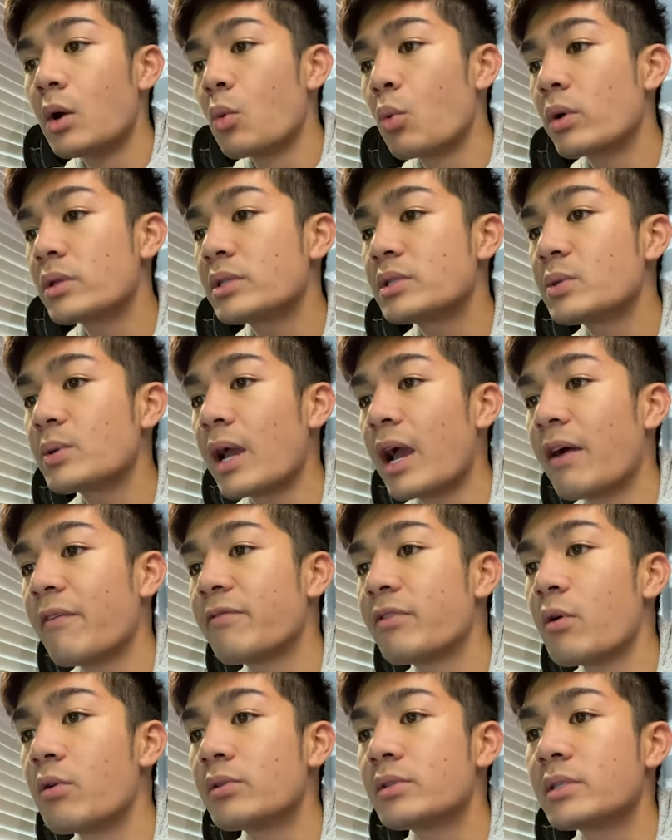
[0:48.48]
Once you
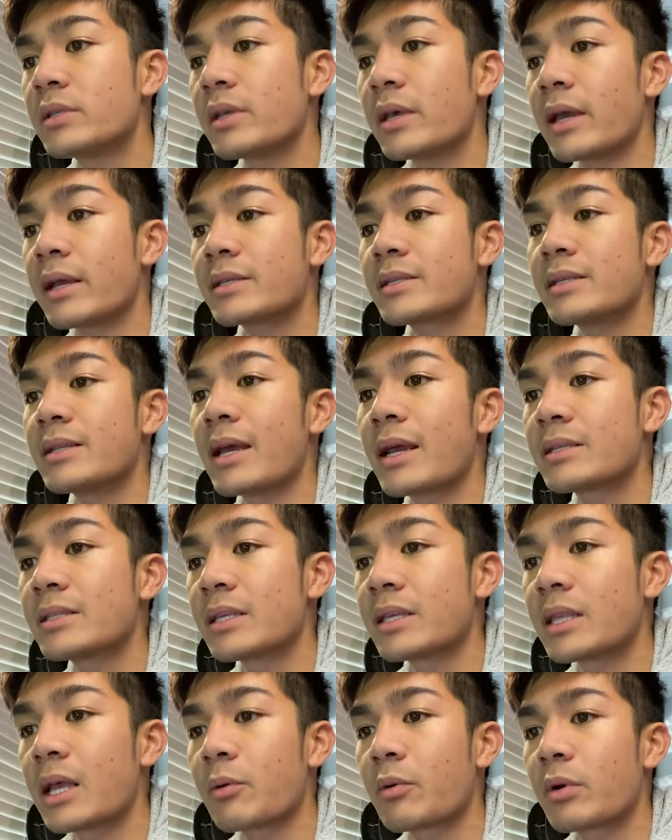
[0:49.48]
have those things, the next
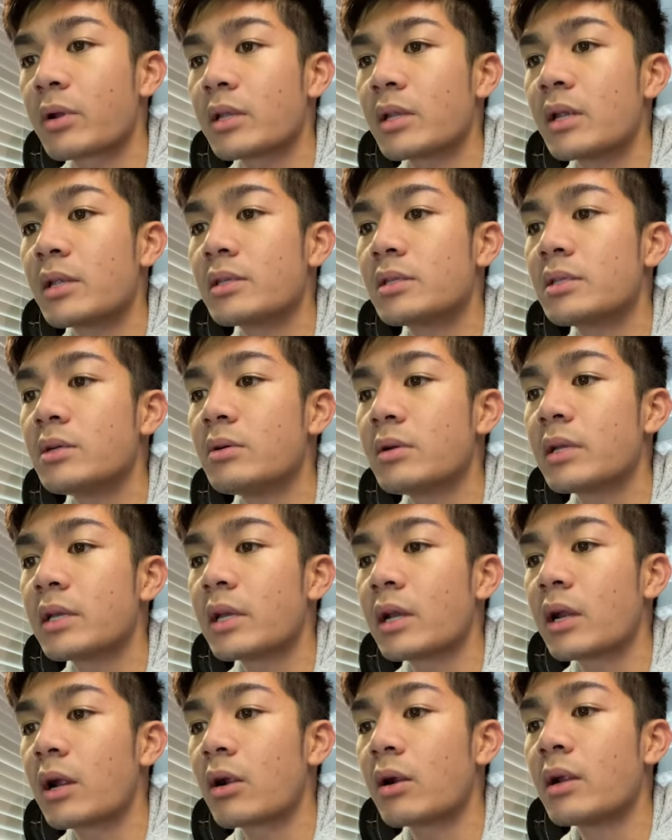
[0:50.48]
thing that we're going to do
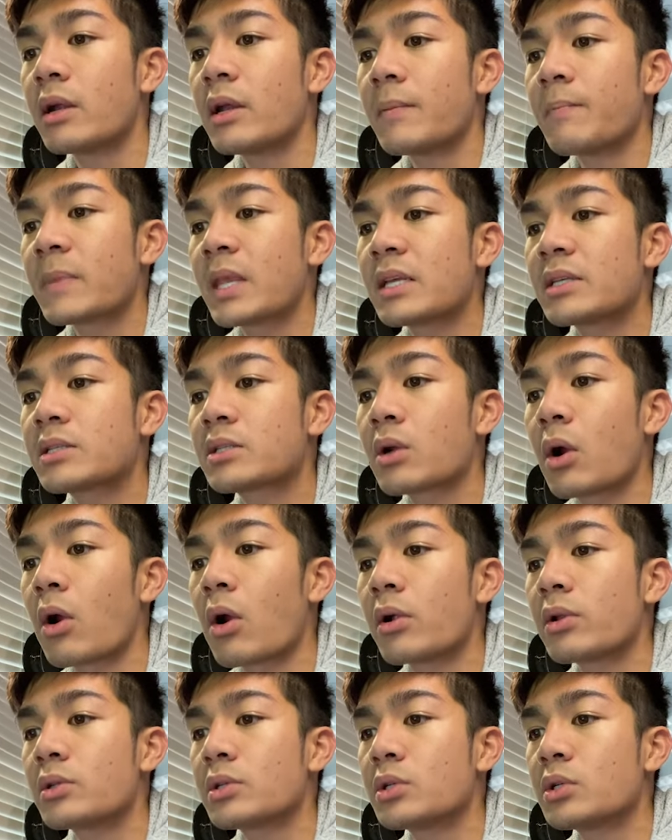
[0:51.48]
here is
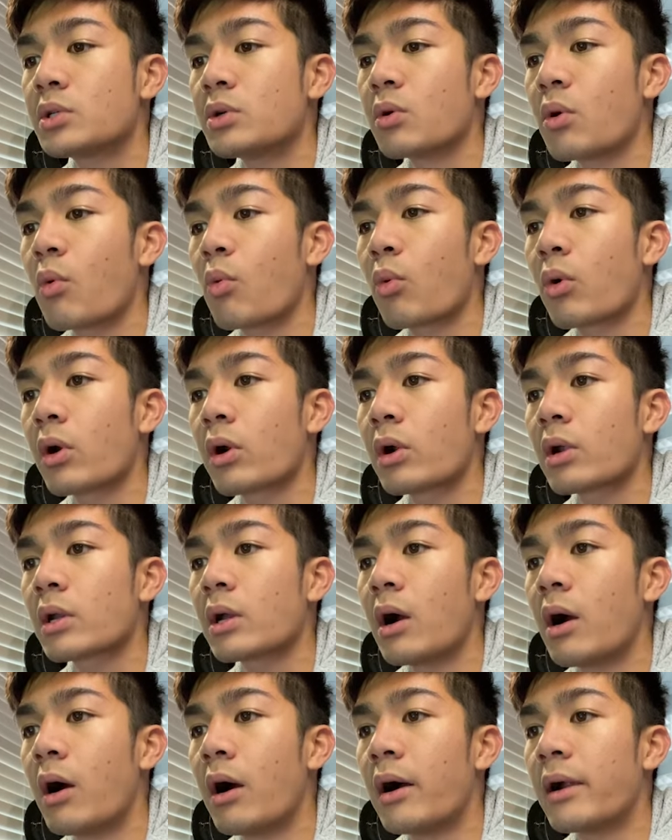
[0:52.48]
start to
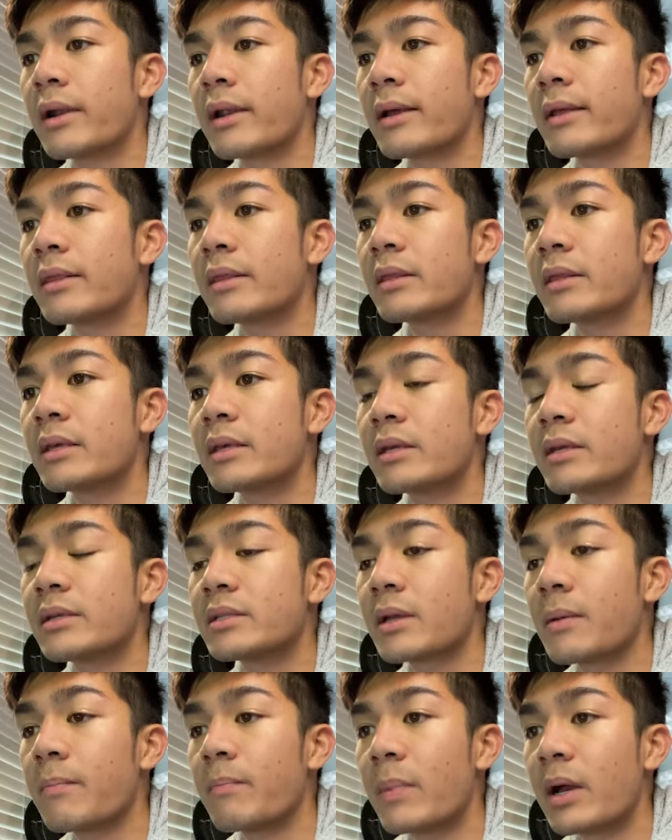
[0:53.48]
work on
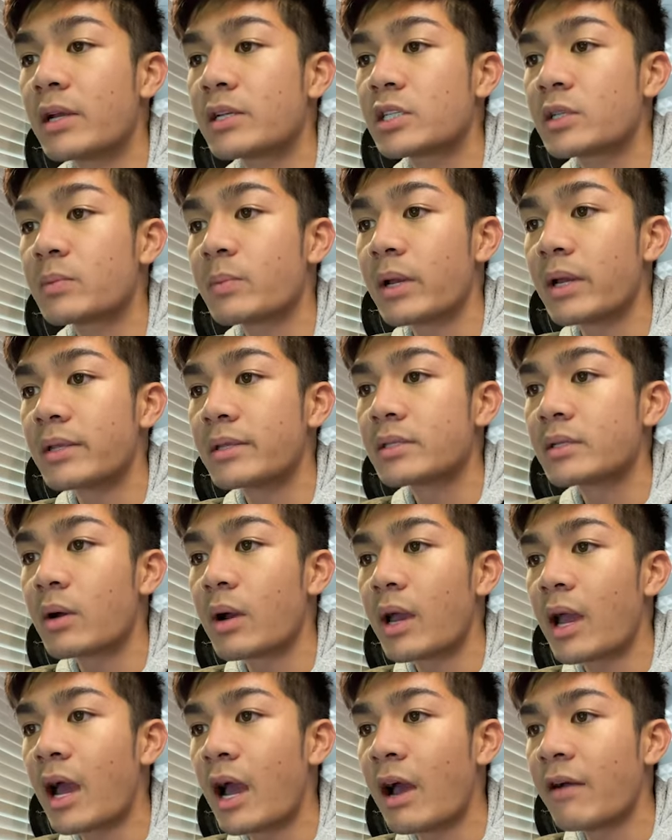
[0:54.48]
these measurements. So
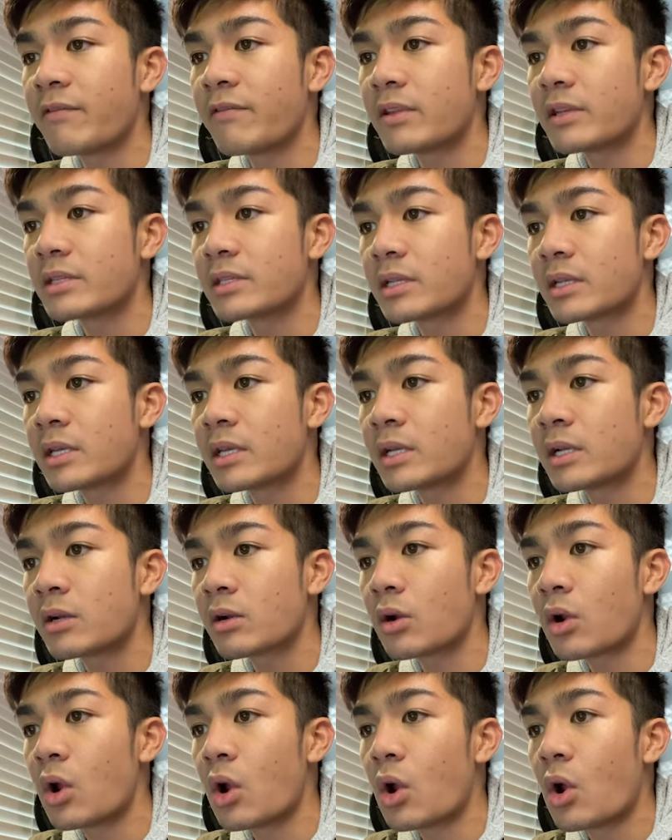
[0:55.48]
I have listed
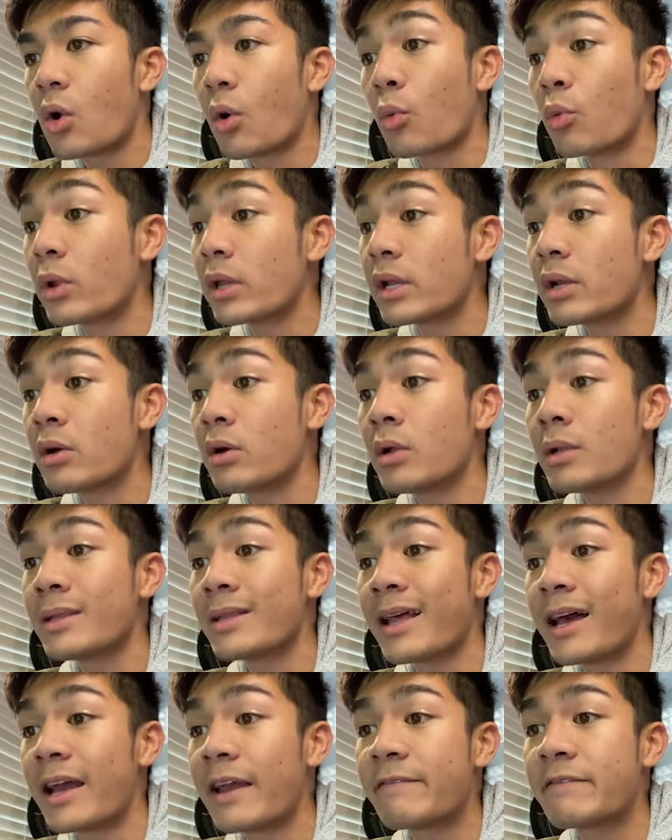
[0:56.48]
here real
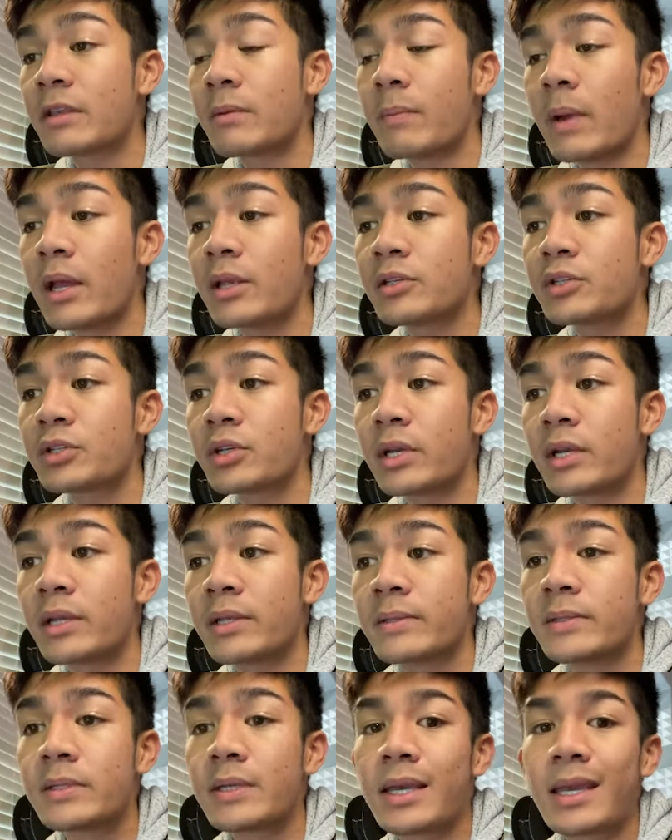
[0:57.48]
life
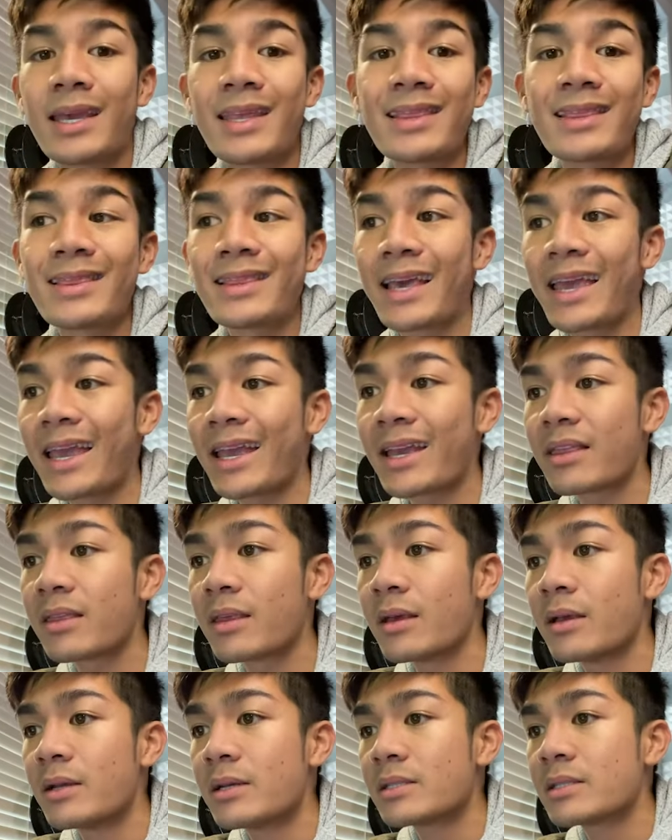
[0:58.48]
dimensions in length
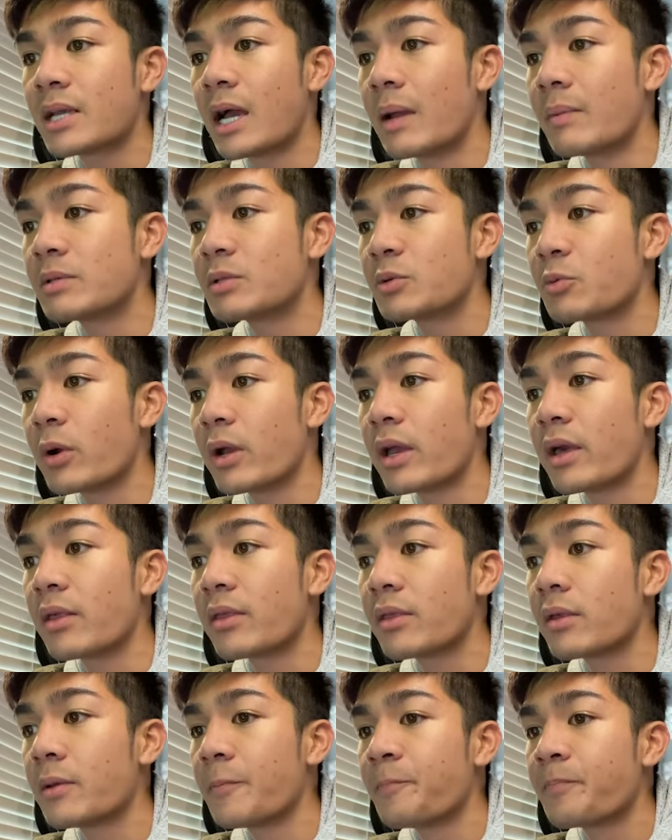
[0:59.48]
times
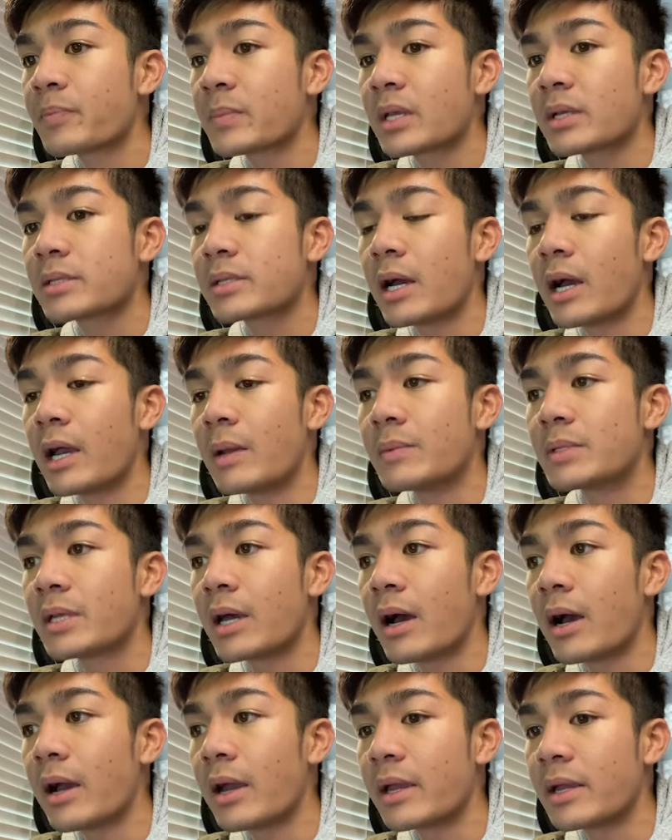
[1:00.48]
width times
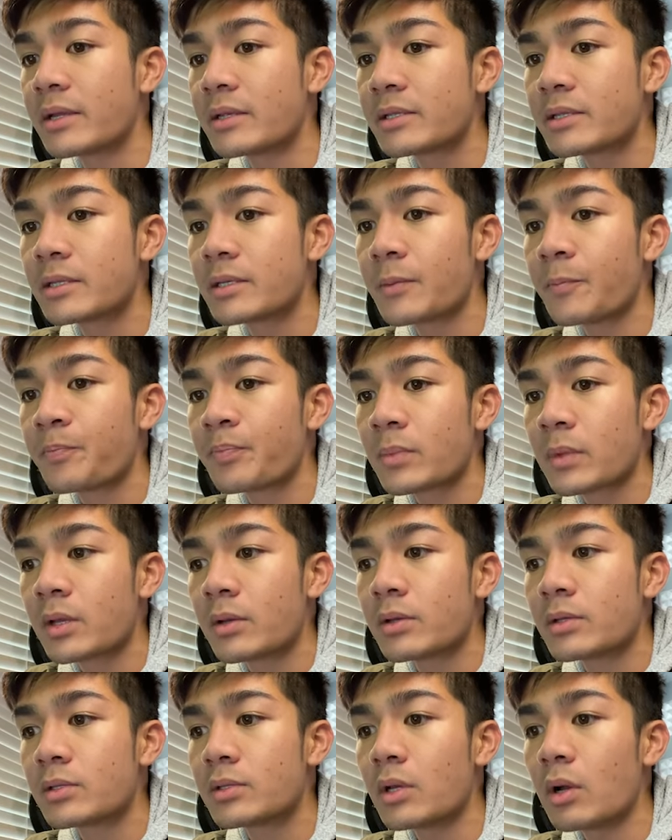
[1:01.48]
height.
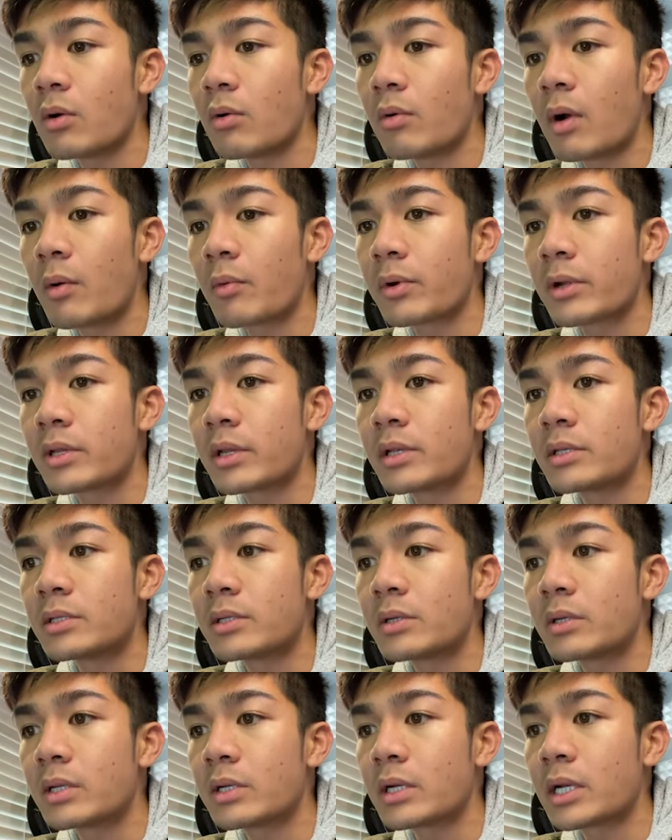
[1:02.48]
So what we're going to
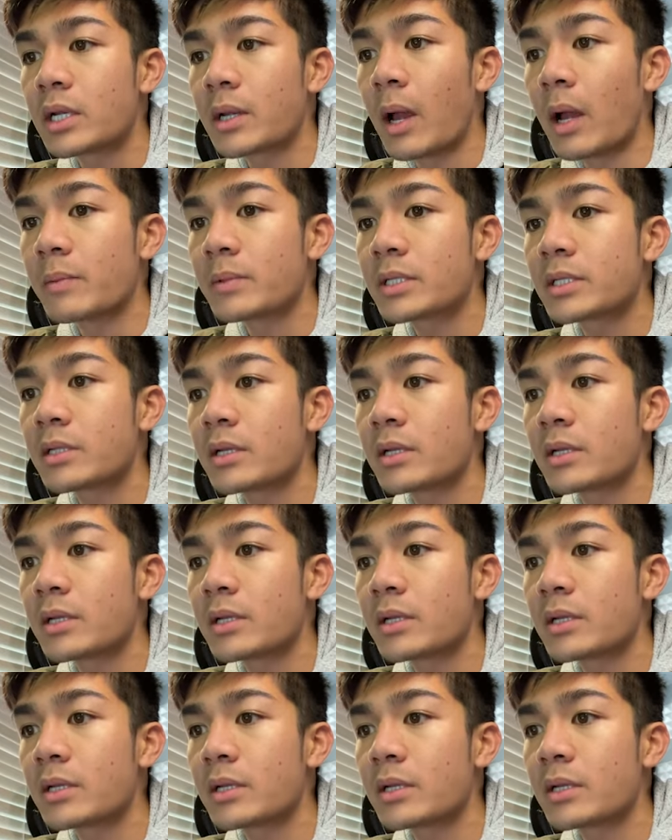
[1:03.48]
do here, I'm just